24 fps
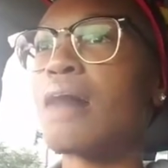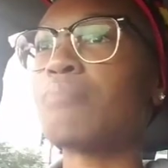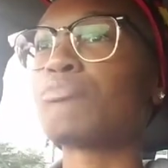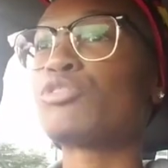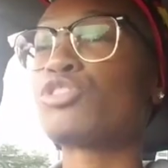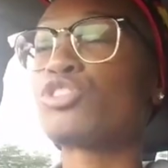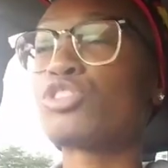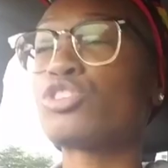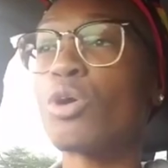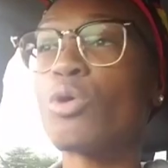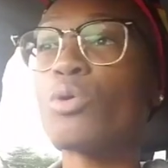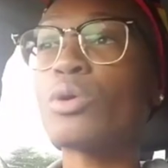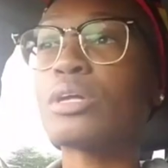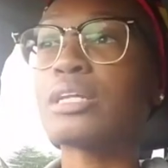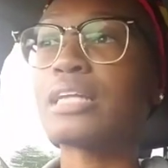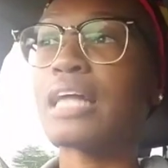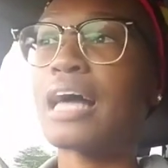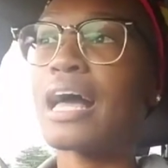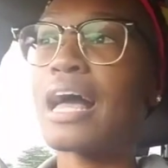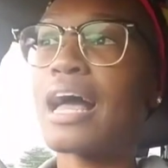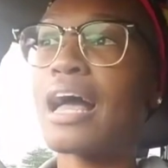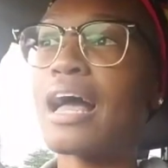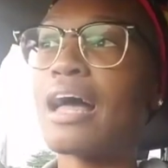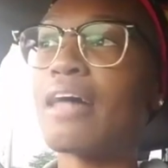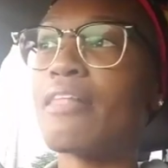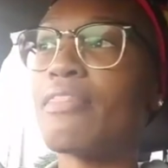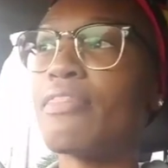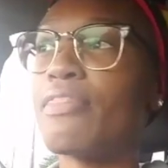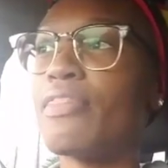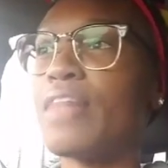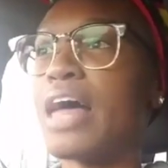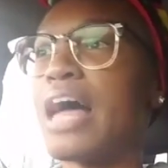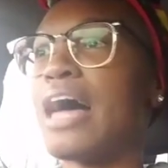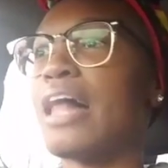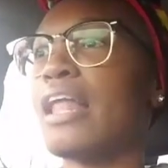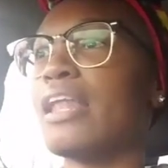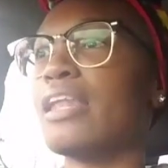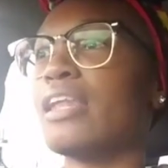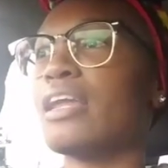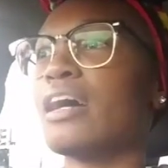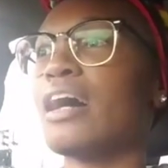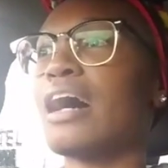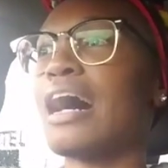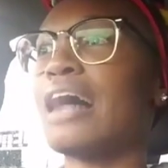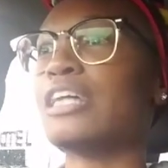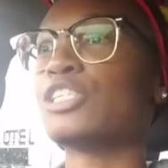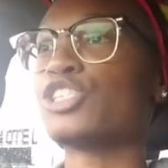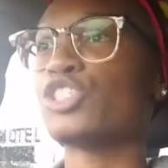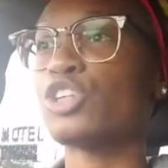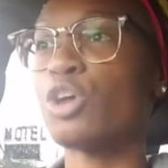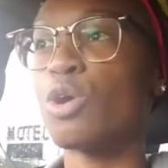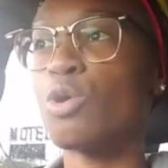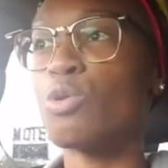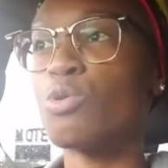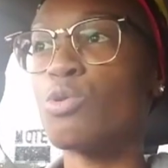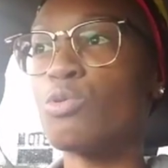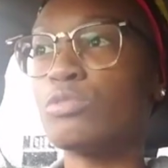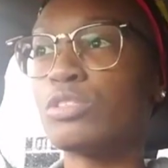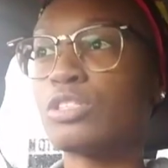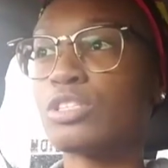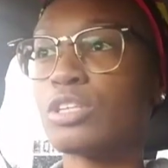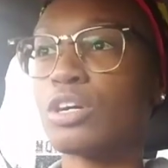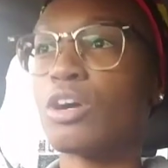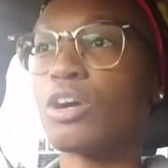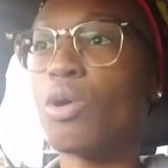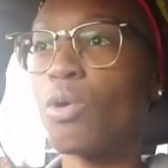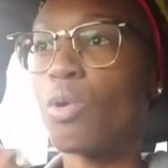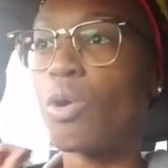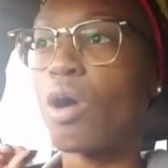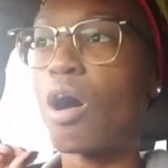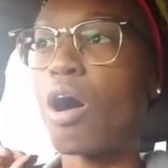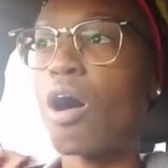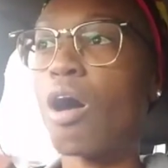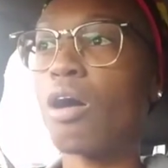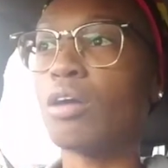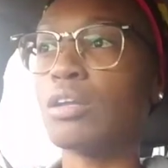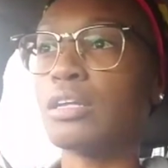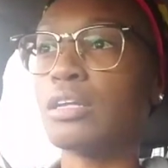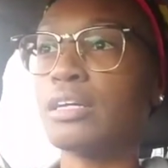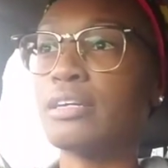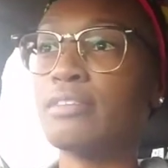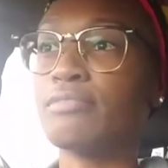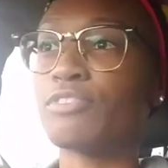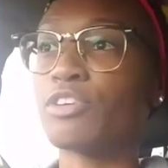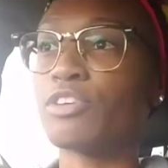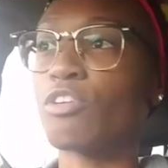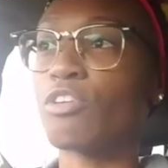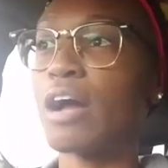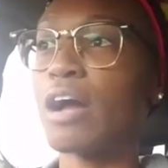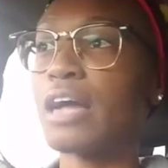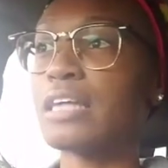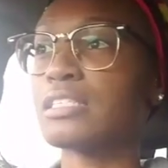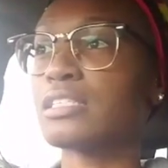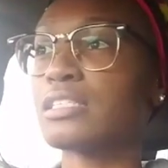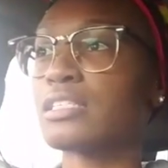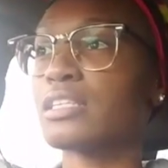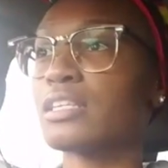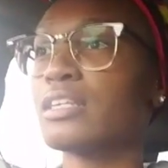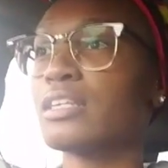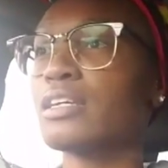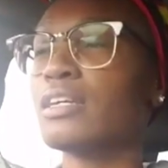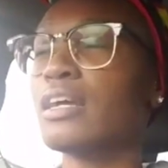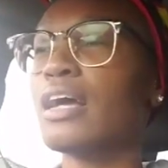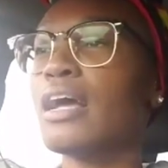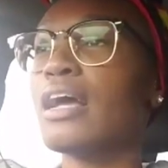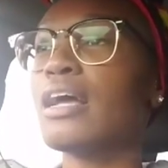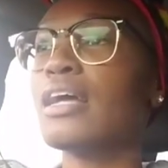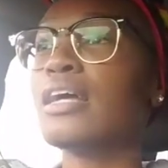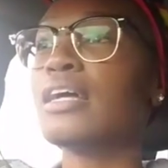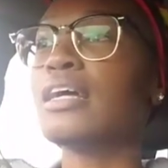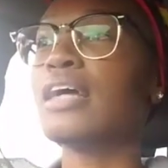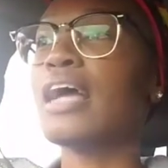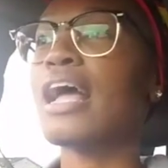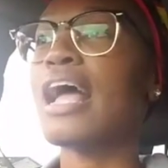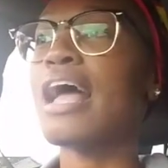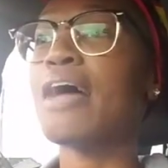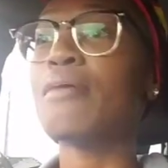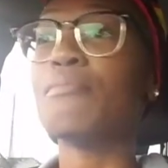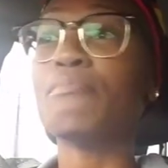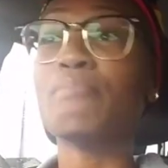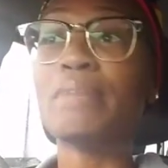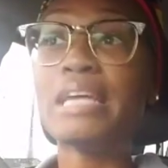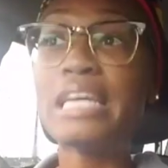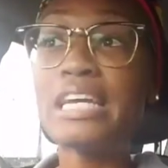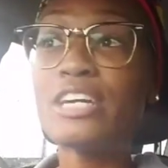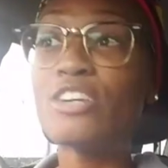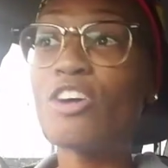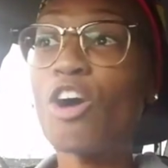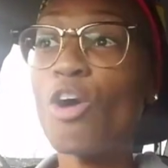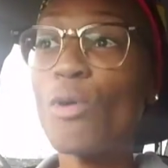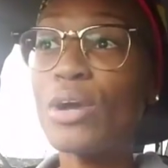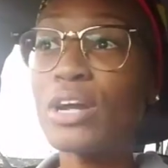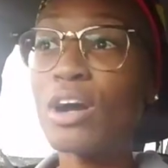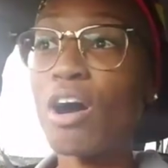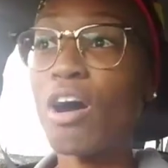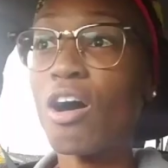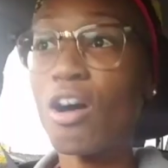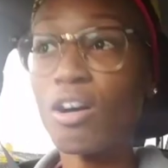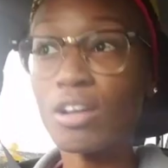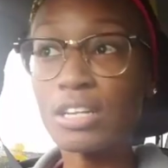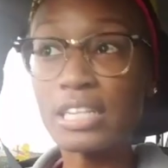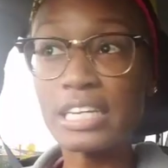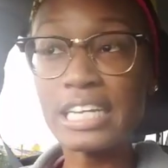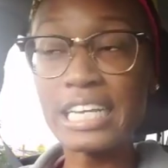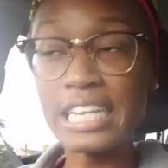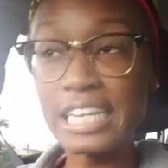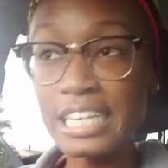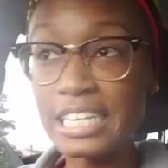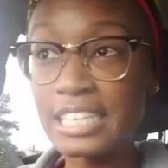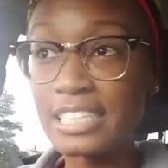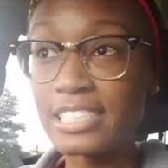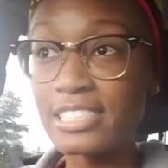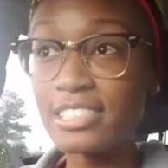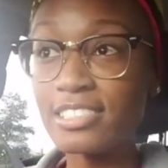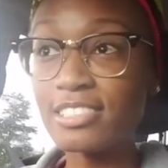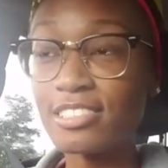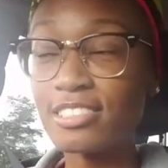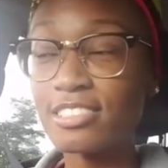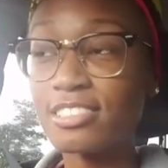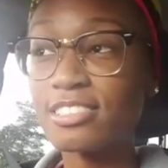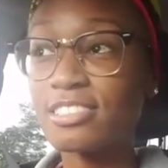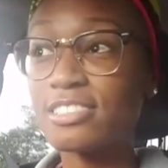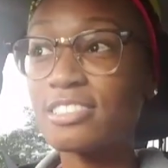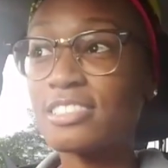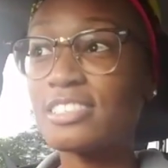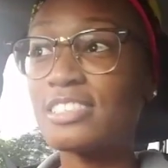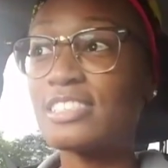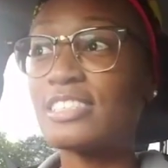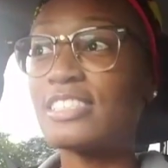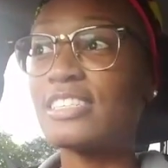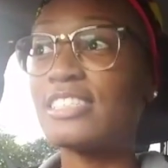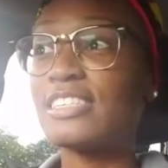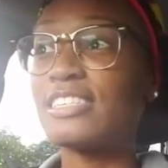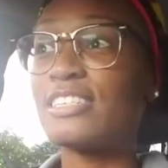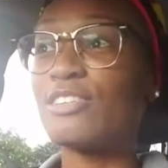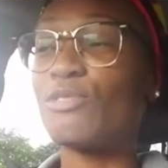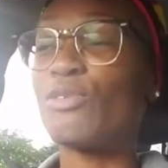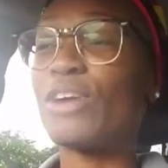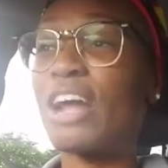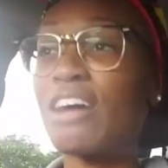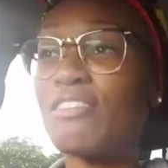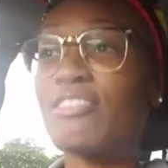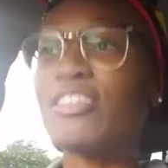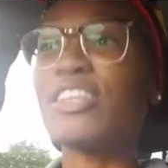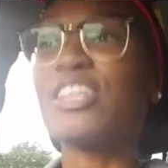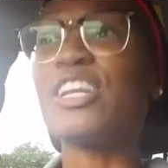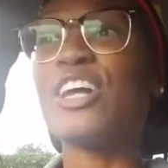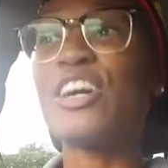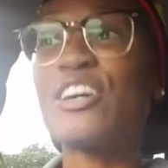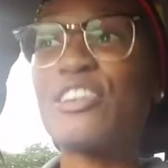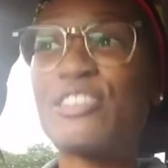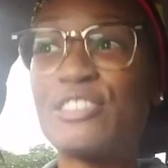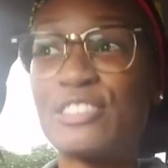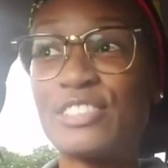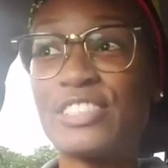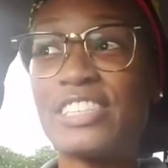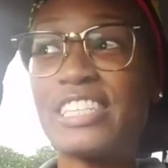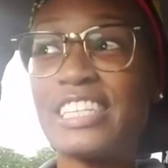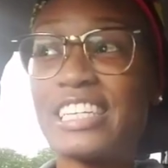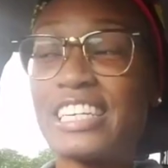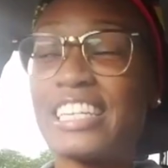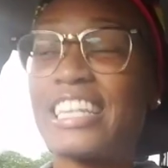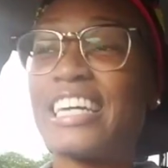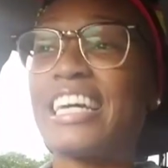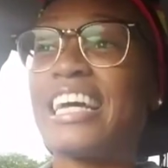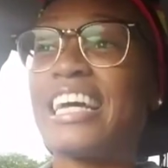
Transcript: I'm so glad that I chose to go all in for Christ. And me going all in, what I've learned,